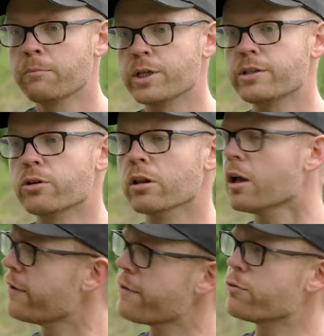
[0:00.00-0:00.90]
But he's caught a
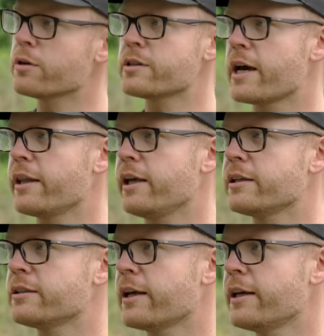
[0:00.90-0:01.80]
lot of F1s down the
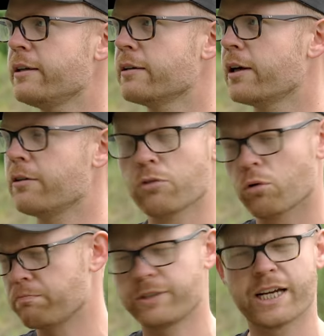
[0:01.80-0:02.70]
edge late,
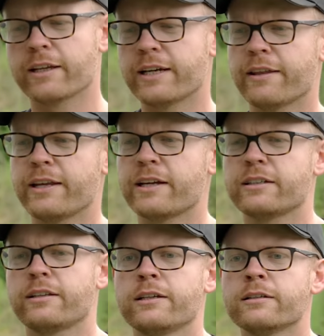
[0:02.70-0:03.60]
or shallow down the edge, I
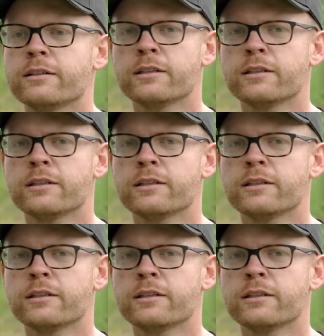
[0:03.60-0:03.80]
think.